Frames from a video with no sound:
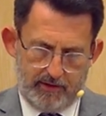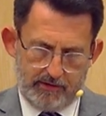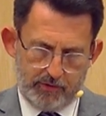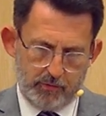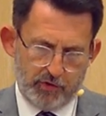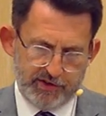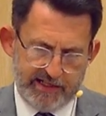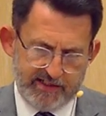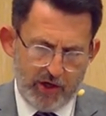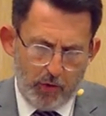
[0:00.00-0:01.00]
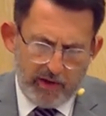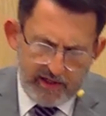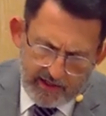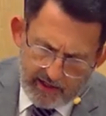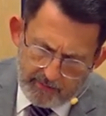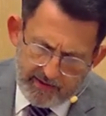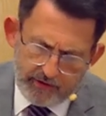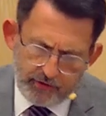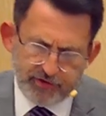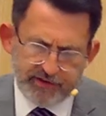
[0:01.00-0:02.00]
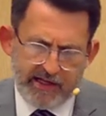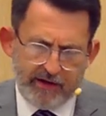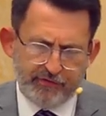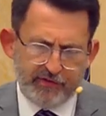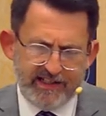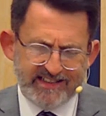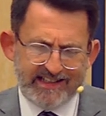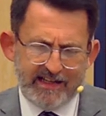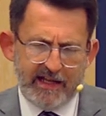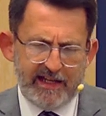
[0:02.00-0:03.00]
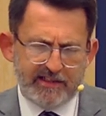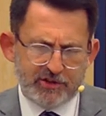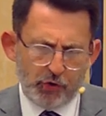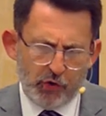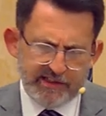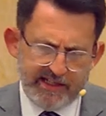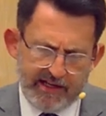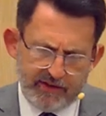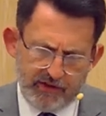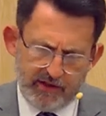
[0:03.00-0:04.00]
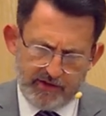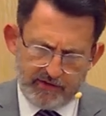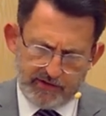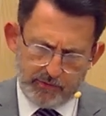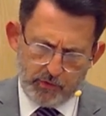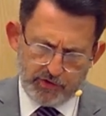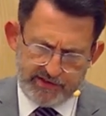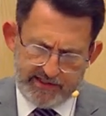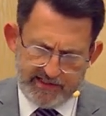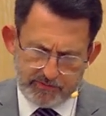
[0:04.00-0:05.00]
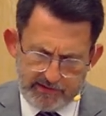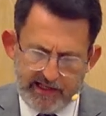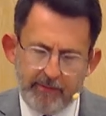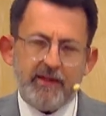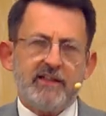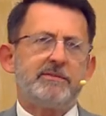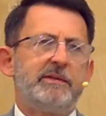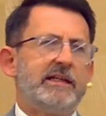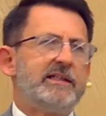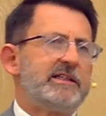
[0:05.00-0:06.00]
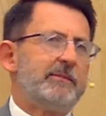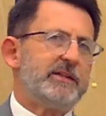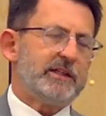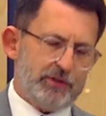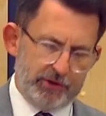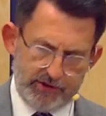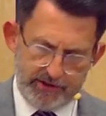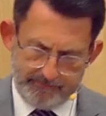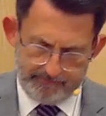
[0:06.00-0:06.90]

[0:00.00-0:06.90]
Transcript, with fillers: that wasn't his. Why am I using that phrase? He saw death that wasn't his. Well, let me explain something to you.